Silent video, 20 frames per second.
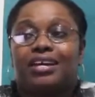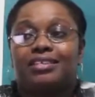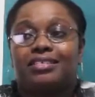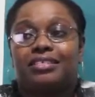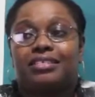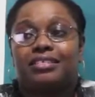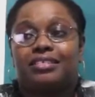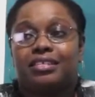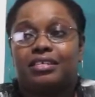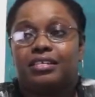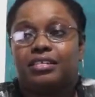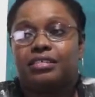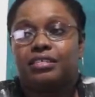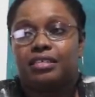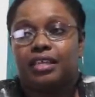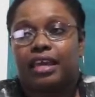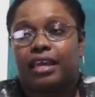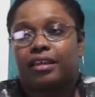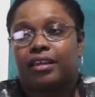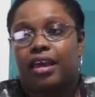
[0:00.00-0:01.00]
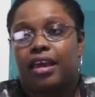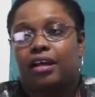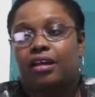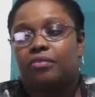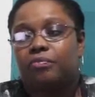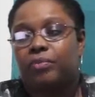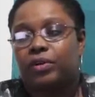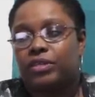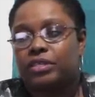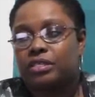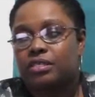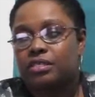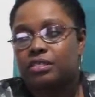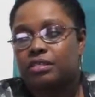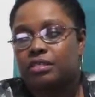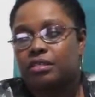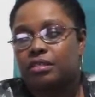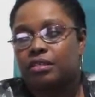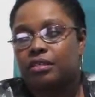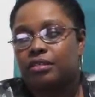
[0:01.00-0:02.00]
ICTs can help
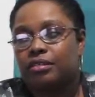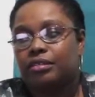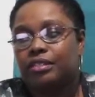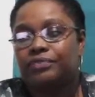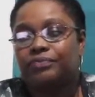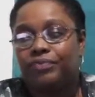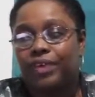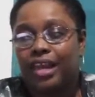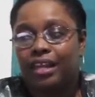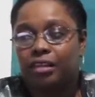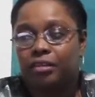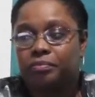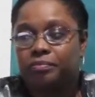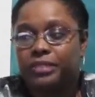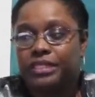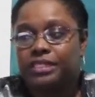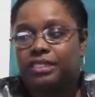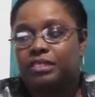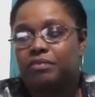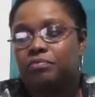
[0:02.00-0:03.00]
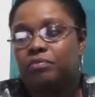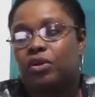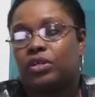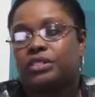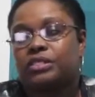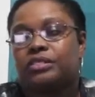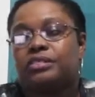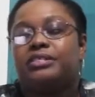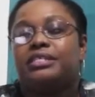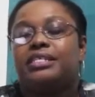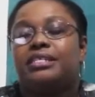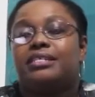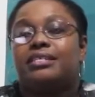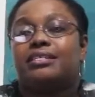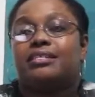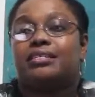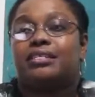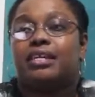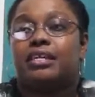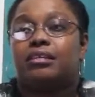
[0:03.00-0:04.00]
us develop these much
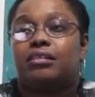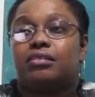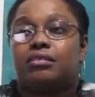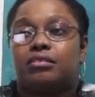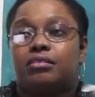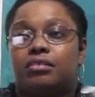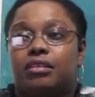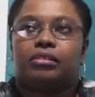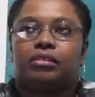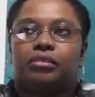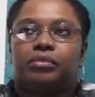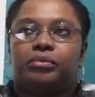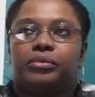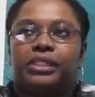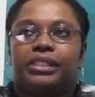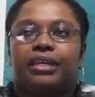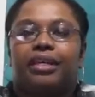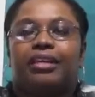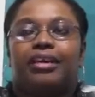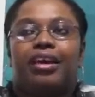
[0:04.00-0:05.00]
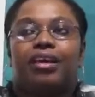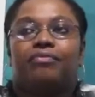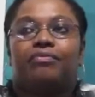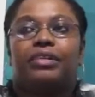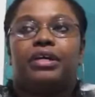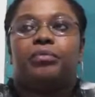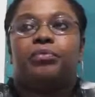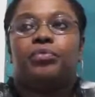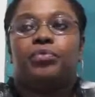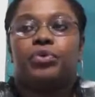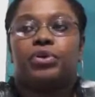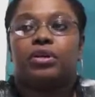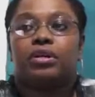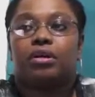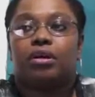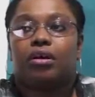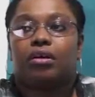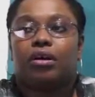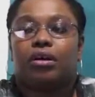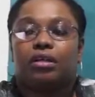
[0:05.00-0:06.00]
needed skills. We can have them
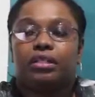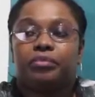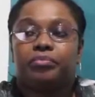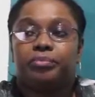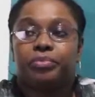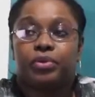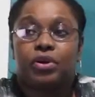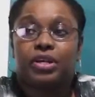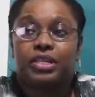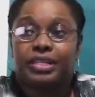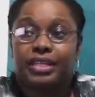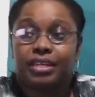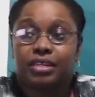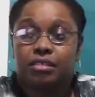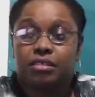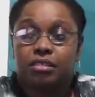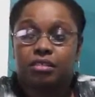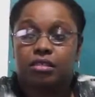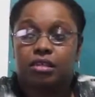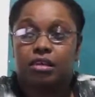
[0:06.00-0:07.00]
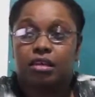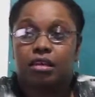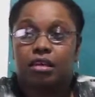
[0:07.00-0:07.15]
work on projects.